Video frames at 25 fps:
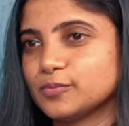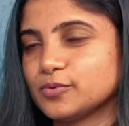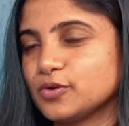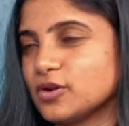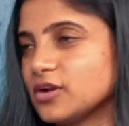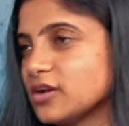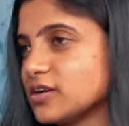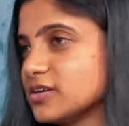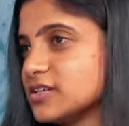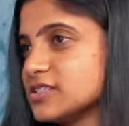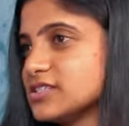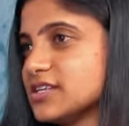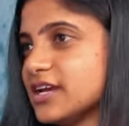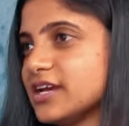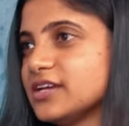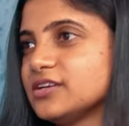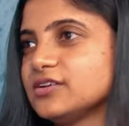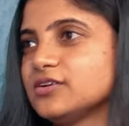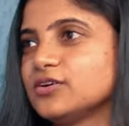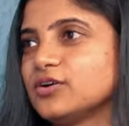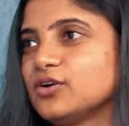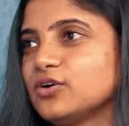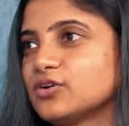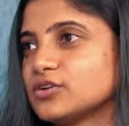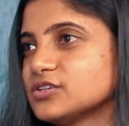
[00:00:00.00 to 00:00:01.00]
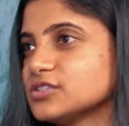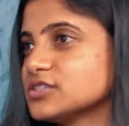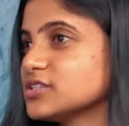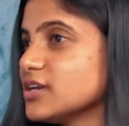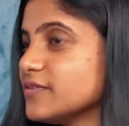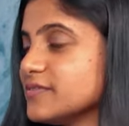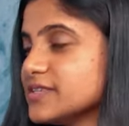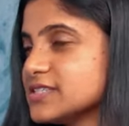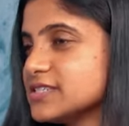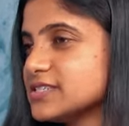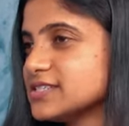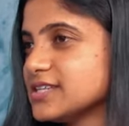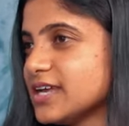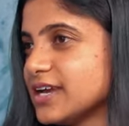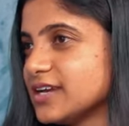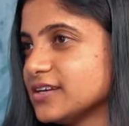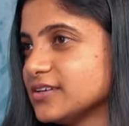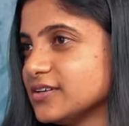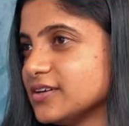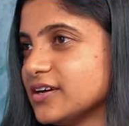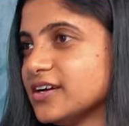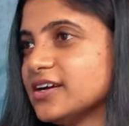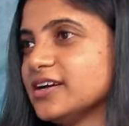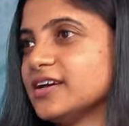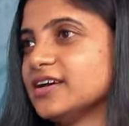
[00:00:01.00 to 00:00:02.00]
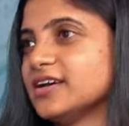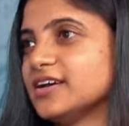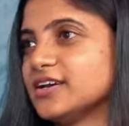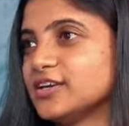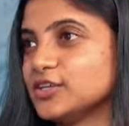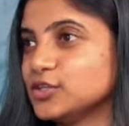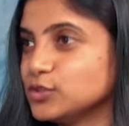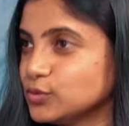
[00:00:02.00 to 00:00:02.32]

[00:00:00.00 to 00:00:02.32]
a product designer or a service designer mm.